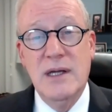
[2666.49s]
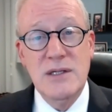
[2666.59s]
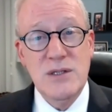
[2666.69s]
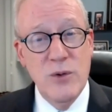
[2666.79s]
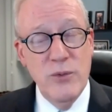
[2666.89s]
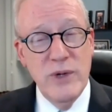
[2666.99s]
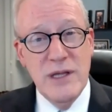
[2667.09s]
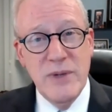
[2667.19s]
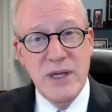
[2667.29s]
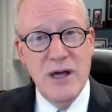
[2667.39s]
So it really
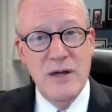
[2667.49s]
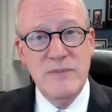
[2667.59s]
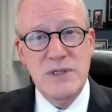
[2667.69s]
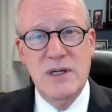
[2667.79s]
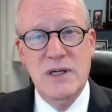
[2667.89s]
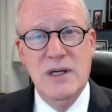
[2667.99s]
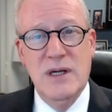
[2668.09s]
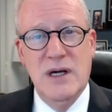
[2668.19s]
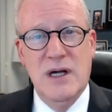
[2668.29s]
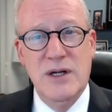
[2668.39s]
becomes
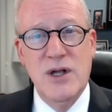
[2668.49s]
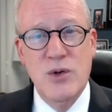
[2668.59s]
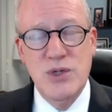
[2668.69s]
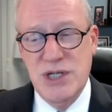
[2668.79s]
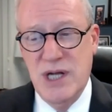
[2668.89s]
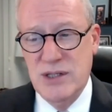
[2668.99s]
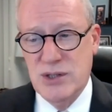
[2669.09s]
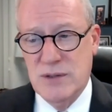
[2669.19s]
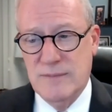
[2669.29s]
a negotiation.